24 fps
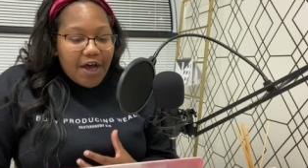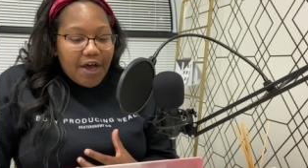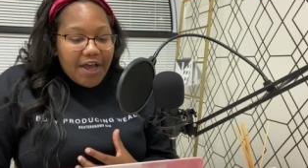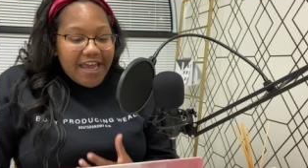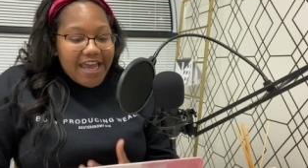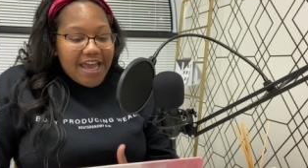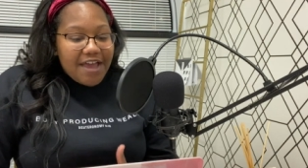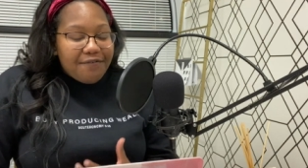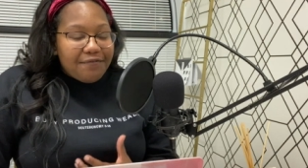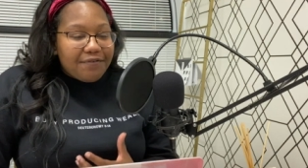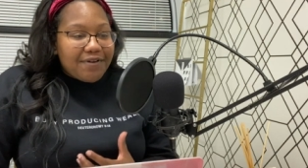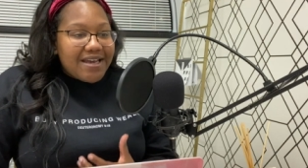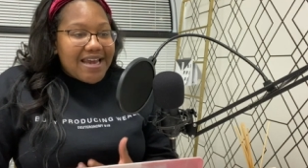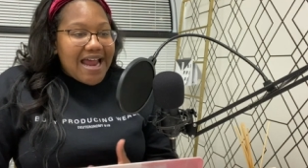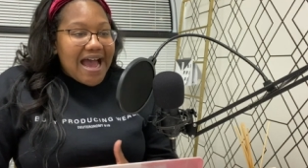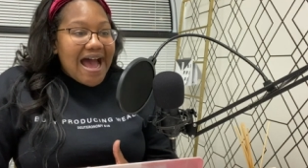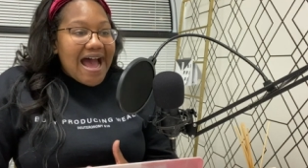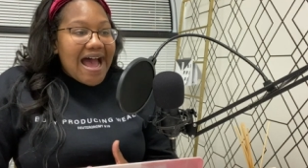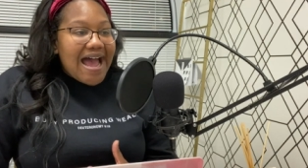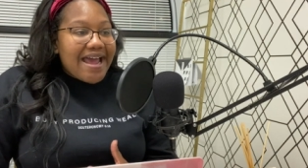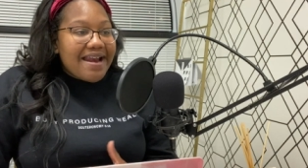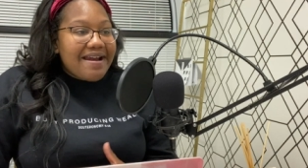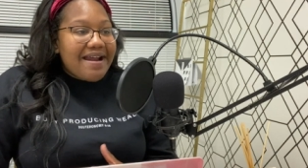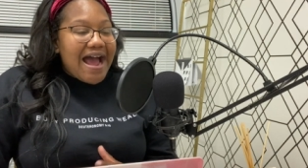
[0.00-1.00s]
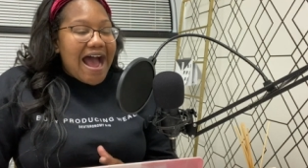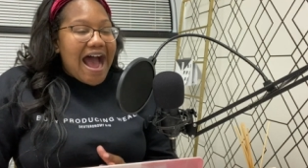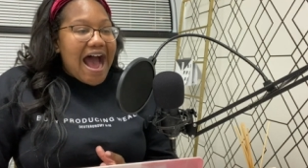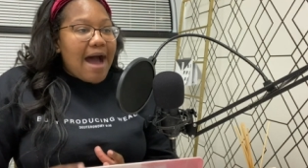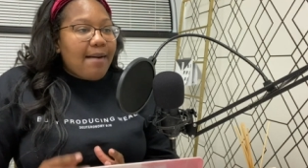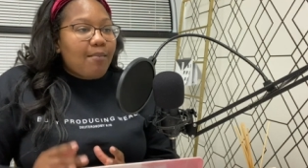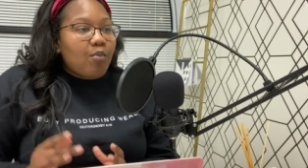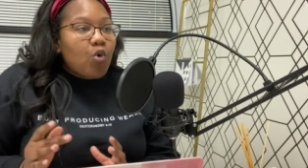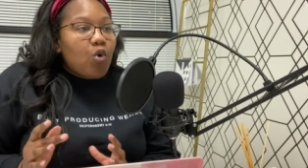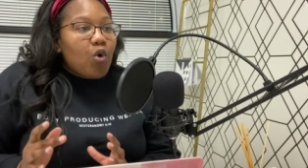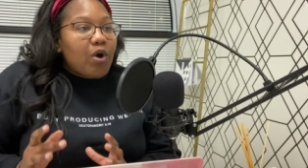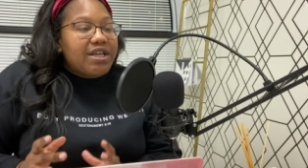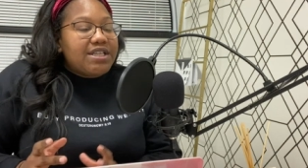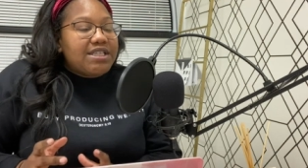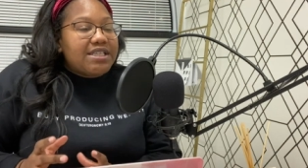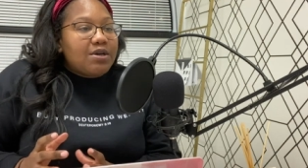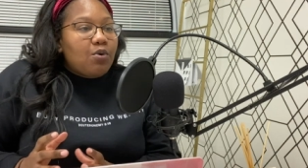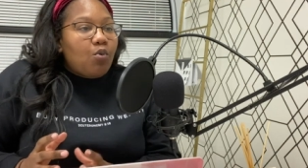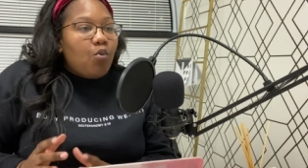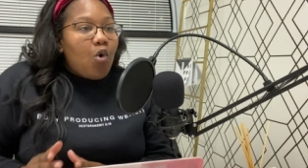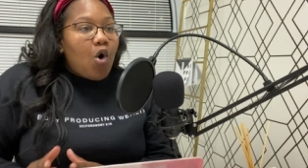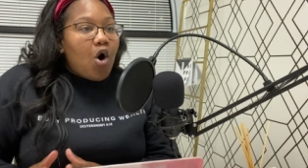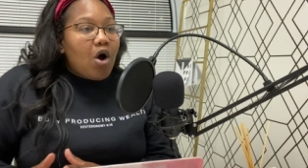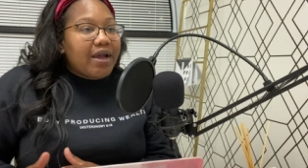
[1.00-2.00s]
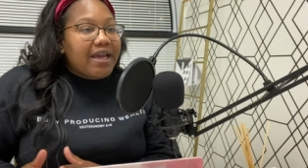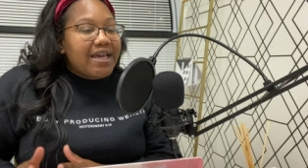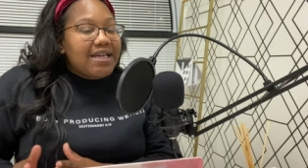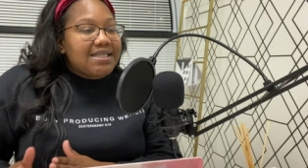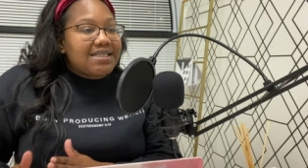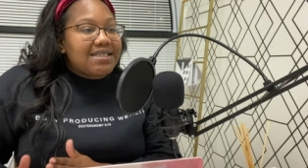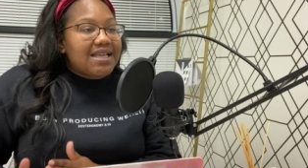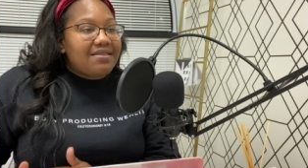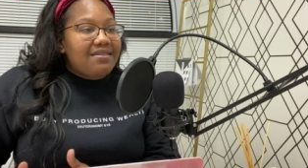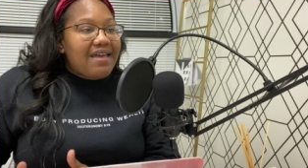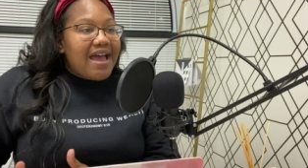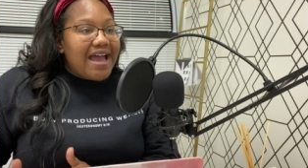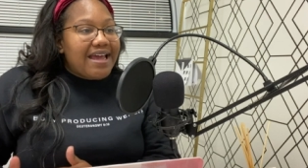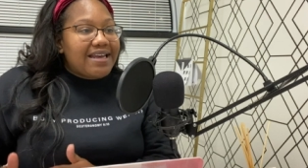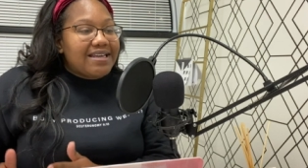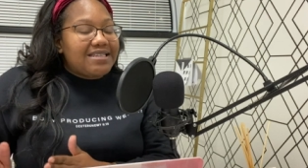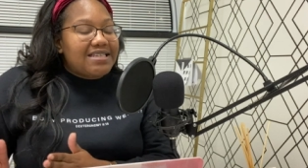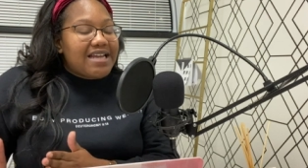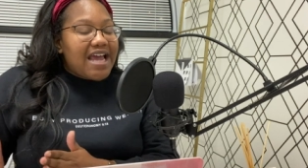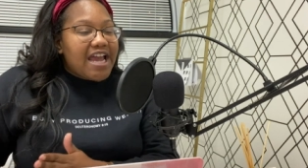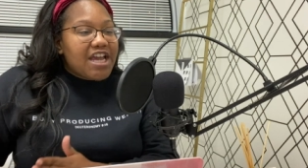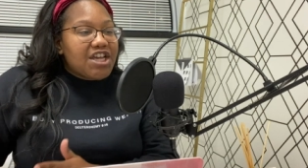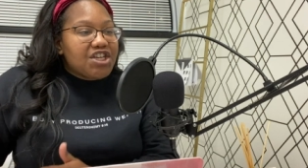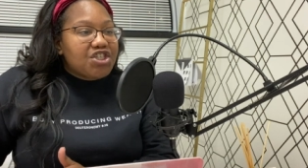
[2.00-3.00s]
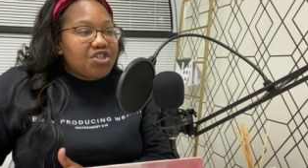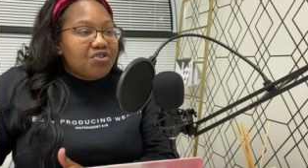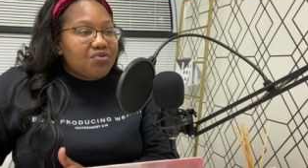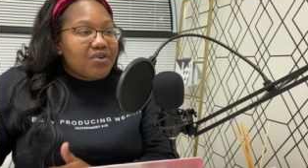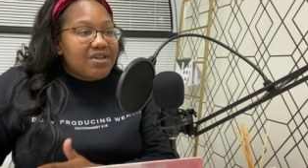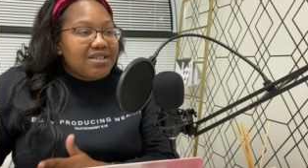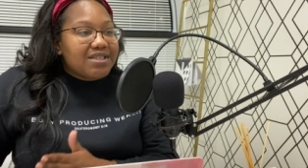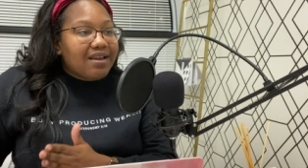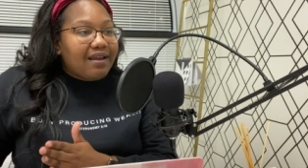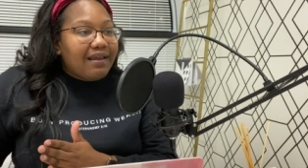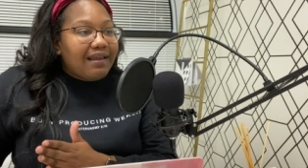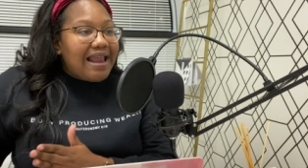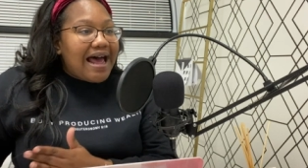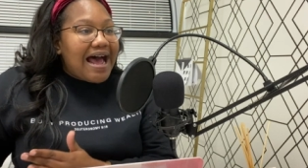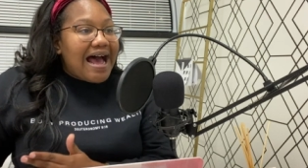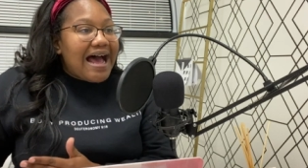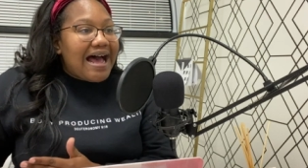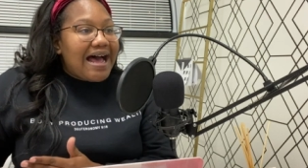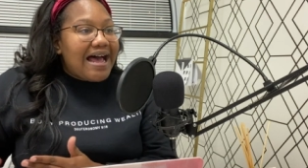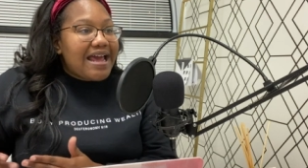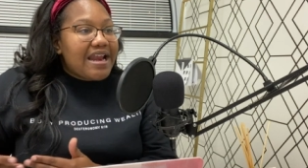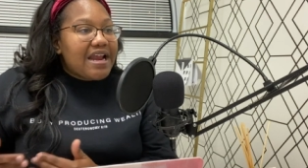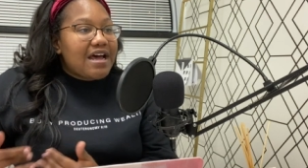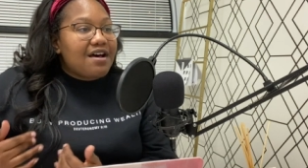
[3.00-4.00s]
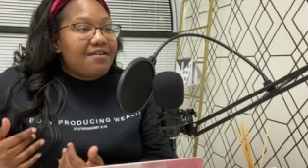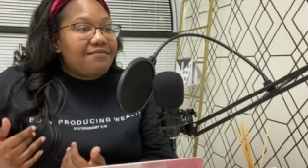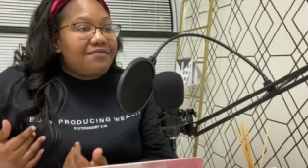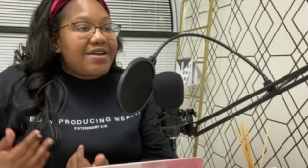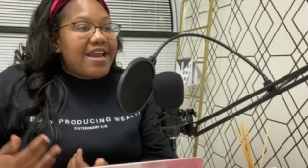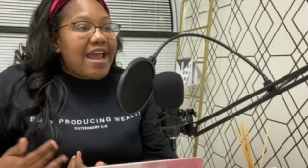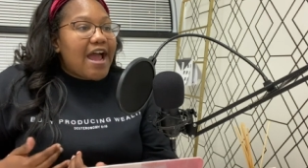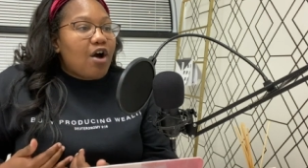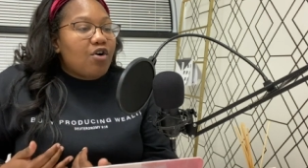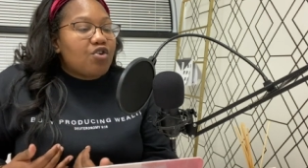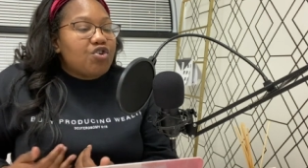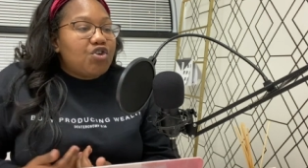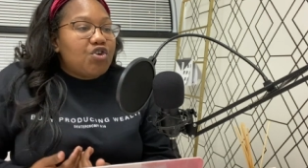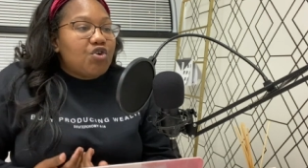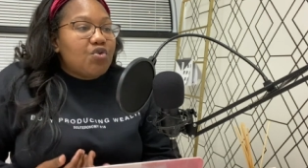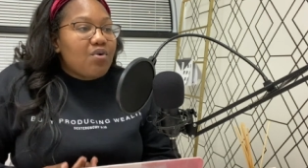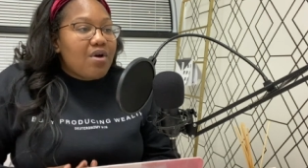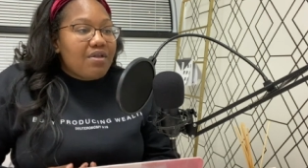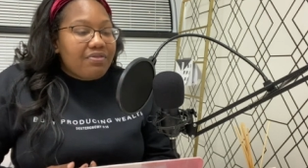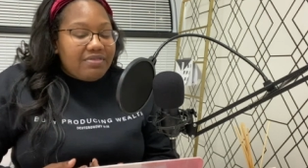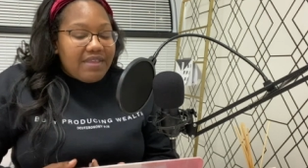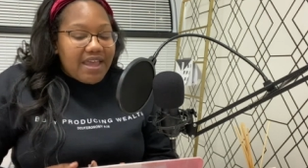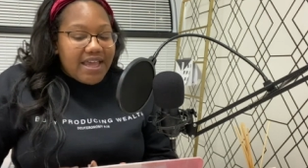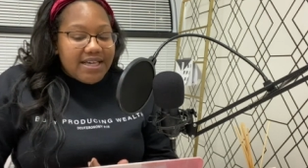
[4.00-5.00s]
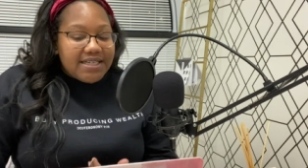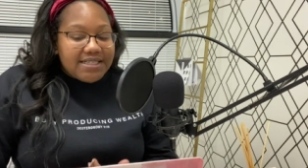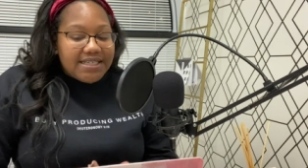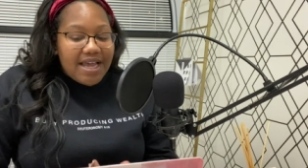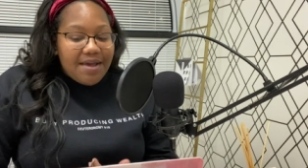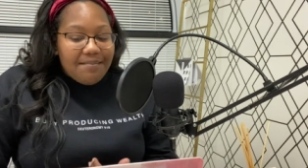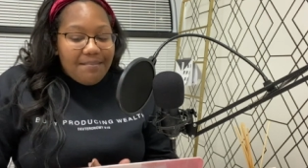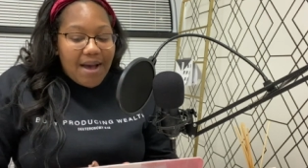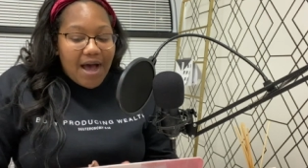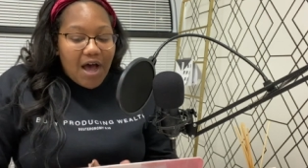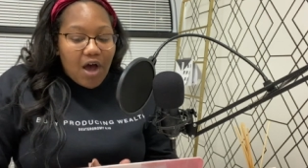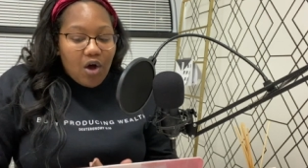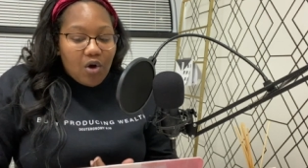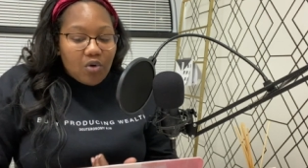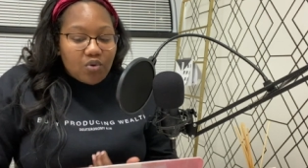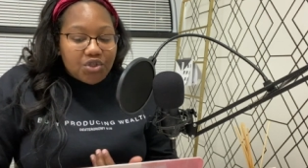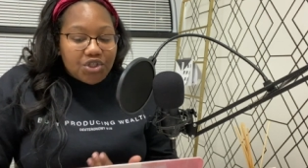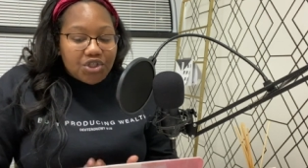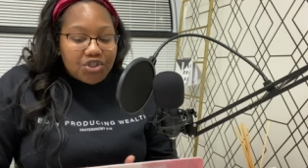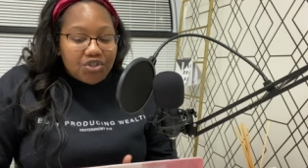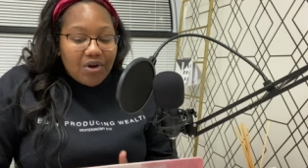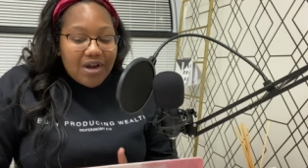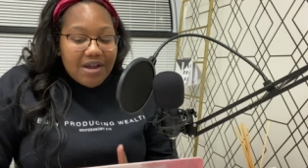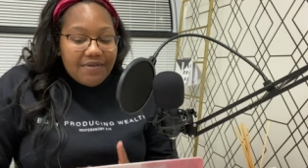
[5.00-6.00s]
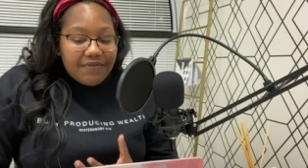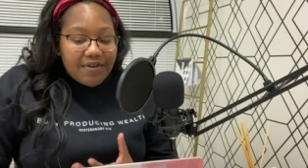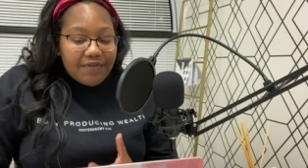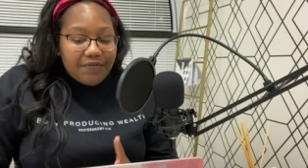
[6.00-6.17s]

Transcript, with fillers: if not, I'm going to walk into that dangerous line of now doing things in my own strength.